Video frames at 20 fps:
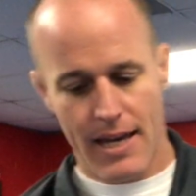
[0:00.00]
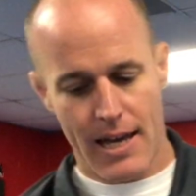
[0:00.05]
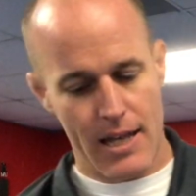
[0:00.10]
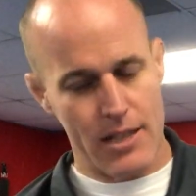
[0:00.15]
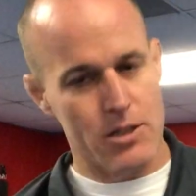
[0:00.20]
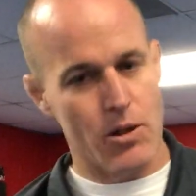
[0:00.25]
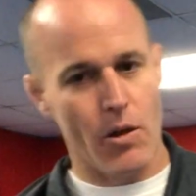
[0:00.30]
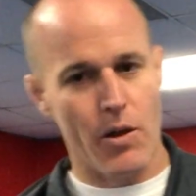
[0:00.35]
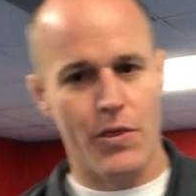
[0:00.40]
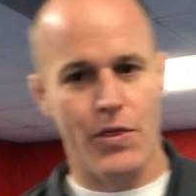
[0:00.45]

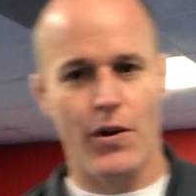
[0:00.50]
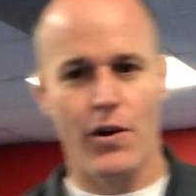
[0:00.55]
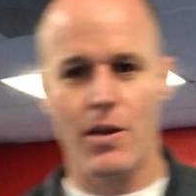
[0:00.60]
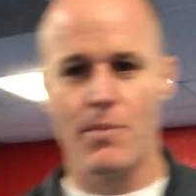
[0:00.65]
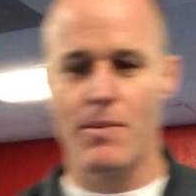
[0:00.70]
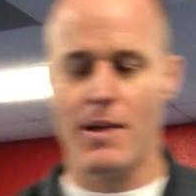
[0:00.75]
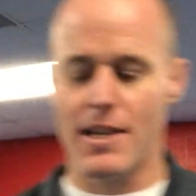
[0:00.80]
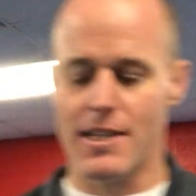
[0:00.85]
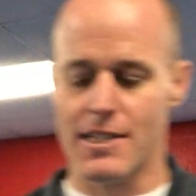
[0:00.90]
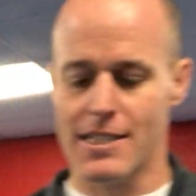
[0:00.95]
It's only
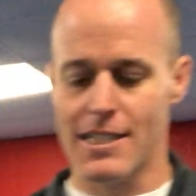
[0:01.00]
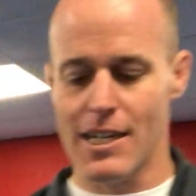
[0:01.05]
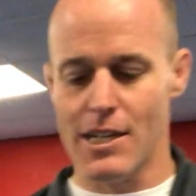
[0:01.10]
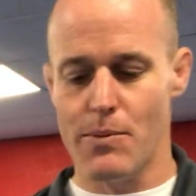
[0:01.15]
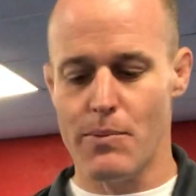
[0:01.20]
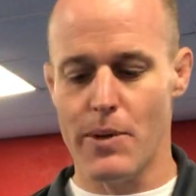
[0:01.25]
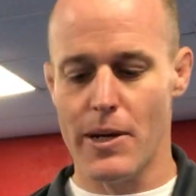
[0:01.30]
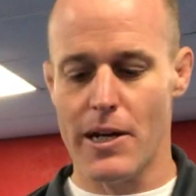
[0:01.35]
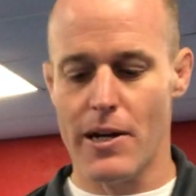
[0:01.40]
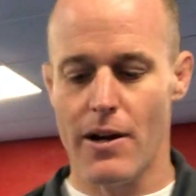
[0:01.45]
30 minutes. You need
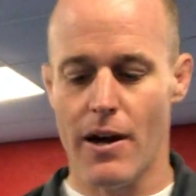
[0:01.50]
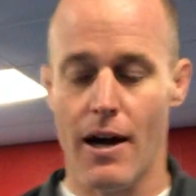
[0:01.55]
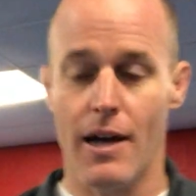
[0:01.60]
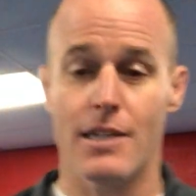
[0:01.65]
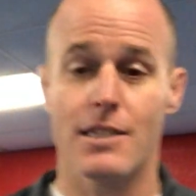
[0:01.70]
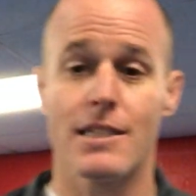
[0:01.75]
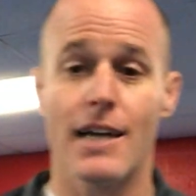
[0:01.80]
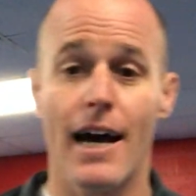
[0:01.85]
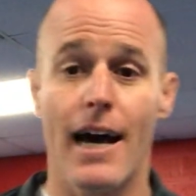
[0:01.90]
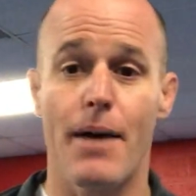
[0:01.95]
to be here
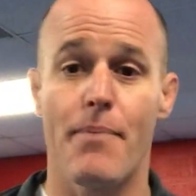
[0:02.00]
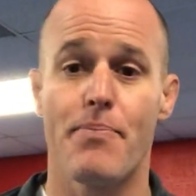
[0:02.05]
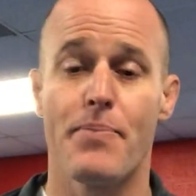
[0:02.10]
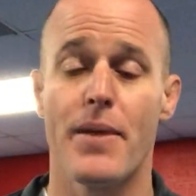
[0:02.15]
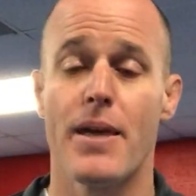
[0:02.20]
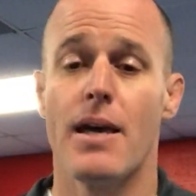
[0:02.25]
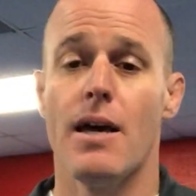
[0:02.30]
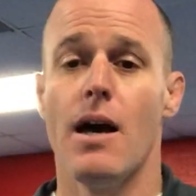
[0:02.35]
on time.